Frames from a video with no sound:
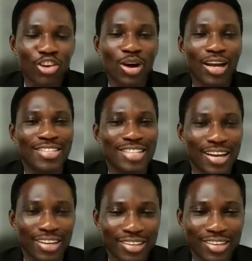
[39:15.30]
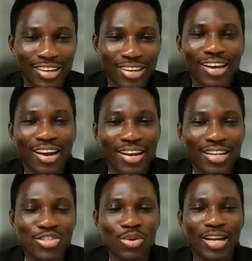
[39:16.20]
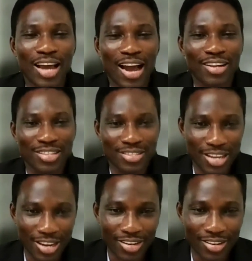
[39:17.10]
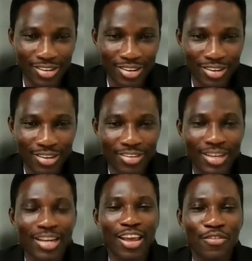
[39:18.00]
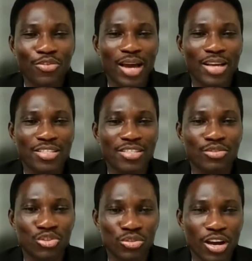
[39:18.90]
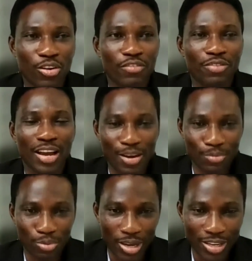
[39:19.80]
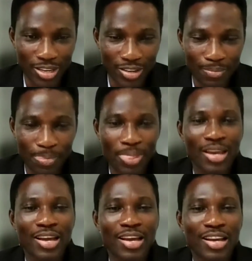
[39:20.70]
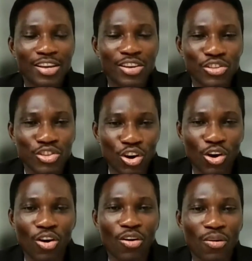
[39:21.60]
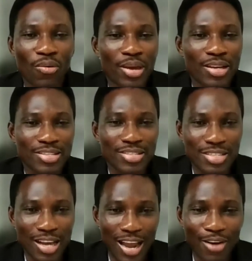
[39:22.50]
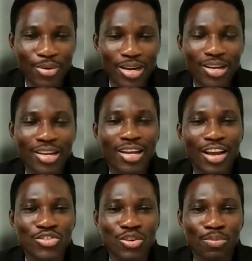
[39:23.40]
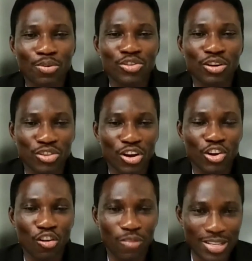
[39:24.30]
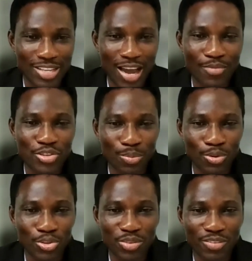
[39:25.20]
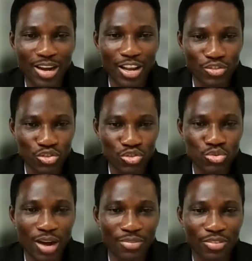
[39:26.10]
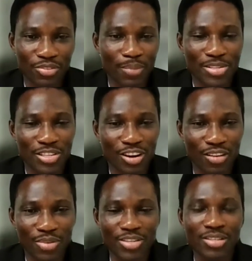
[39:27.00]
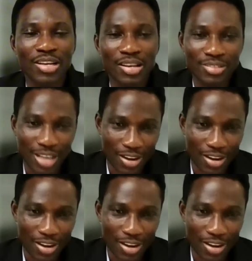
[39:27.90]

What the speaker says: and you don't understand. This is what the Act is saying, that if you are a junior qualifying employee, your salary is supposed, your overtime is supposed to be divided into two, up to 50% of it,